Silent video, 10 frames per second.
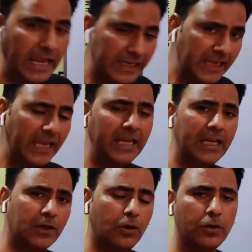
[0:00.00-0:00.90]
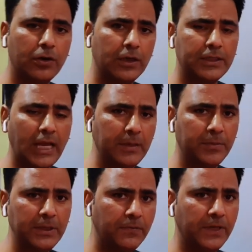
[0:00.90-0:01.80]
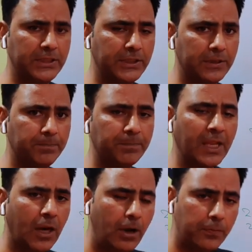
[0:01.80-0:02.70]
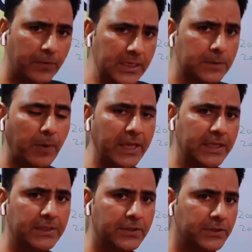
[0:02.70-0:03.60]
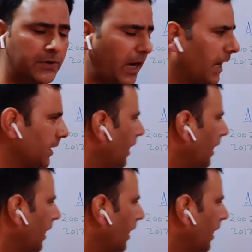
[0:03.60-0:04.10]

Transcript: again a corona type infection of respiratory tract.